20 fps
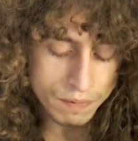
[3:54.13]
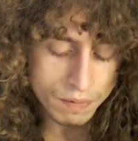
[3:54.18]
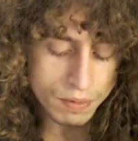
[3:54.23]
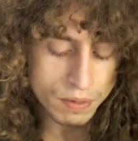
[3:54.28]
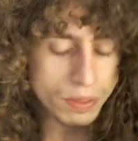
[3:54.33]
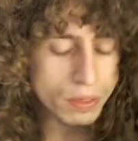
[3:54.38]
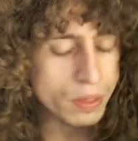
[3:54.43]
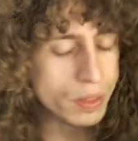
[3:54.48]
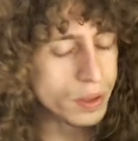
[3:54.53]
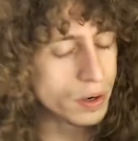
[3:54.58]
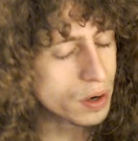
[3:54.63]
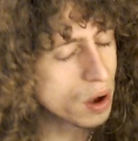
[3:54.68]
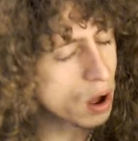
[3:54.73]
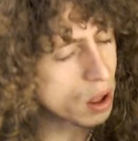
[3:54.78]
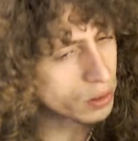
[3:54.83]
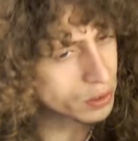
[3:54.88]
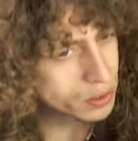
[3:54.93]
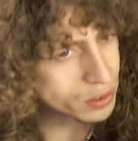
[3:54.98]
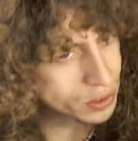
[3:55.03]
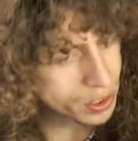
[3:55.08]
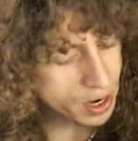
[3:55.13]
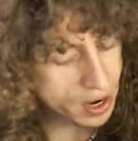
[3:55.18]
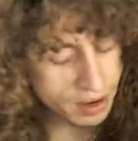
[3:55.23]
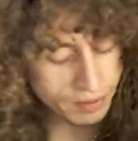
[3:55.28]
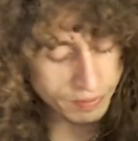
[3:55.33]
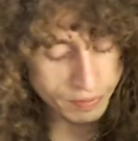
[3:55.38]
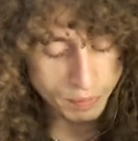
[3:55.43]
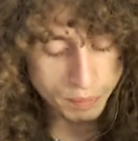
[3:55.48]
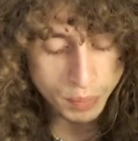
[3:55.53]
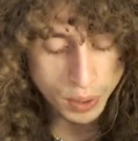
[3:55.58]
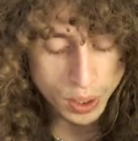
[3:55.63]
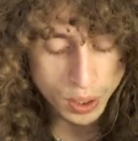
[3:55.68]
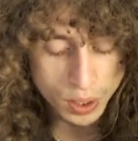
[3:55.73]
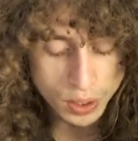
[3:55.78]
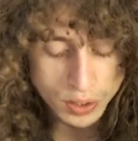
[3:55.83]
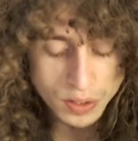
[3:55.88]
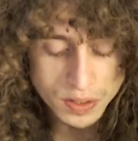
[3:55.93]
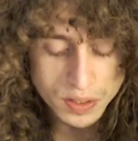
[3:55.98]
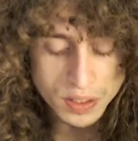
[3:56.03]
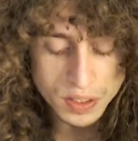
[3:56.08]
"The knowledge I have
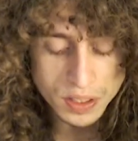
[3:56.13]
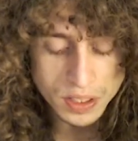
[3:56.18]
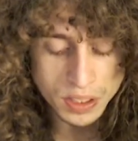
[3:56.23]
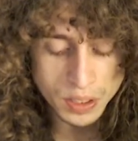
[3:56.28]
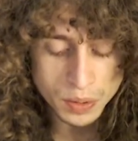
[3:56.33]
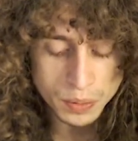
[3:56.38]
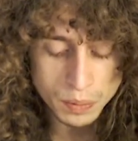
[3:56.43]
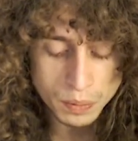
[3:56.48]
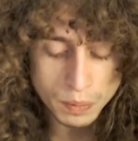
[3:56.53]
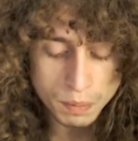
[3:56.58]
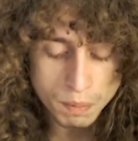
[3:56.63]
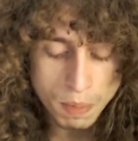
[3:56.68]
imparted to you